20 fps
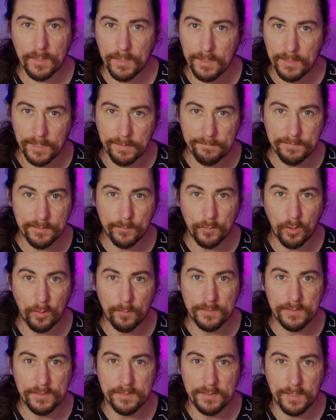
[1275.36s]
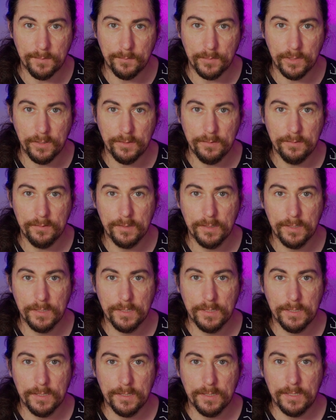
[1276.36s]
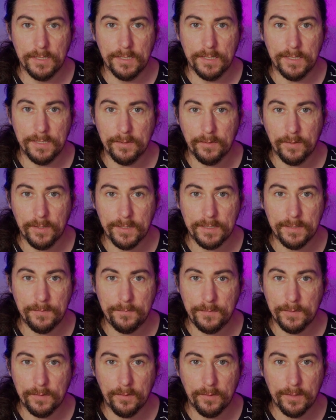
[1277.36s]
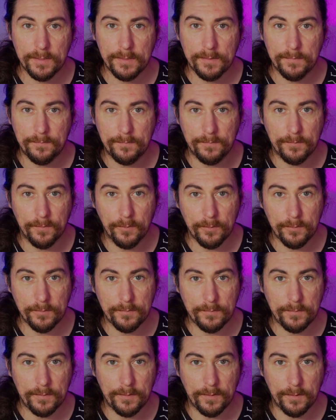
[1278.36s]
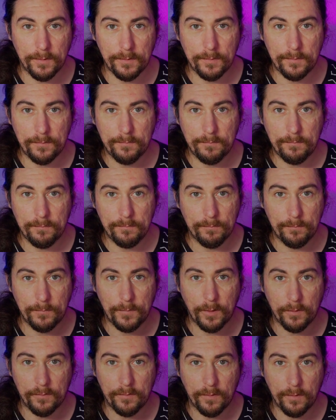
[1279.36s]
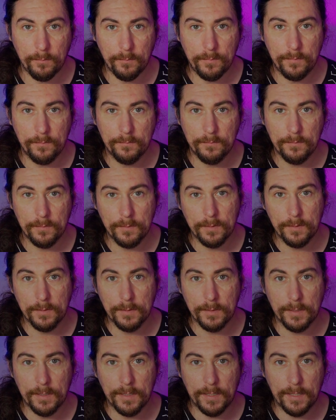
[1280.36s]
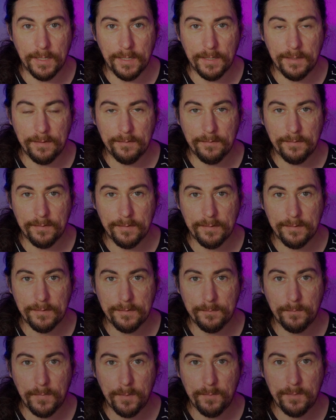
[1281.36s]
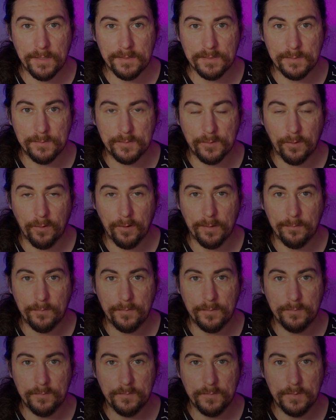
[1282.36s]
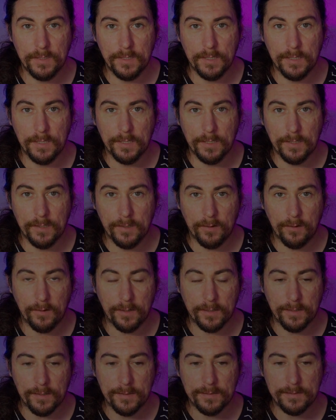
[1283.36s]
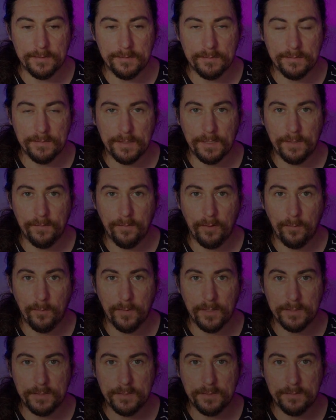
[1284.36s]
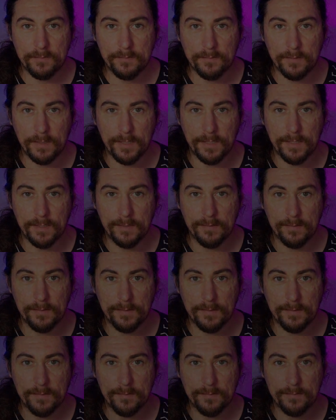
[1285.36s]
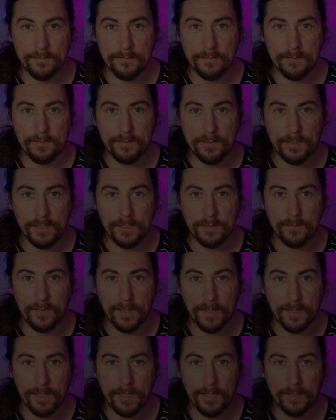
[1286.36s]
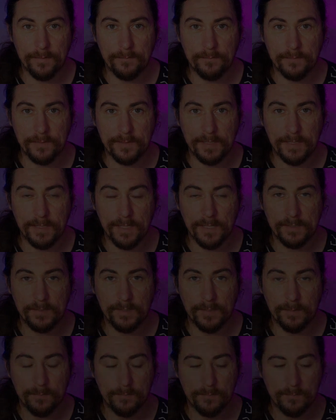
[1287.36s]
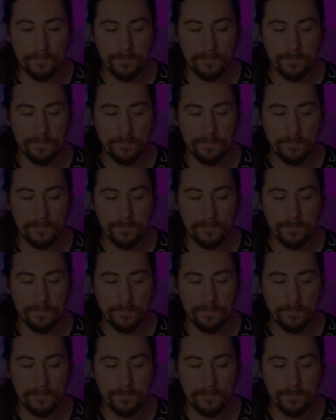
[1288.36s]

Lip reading: Leave some comments down below. Hit like if you like. If not, you know, go jump. And maybe get subscribed. Alright guys, thank you very much, and cheers for hanging out. See you next time.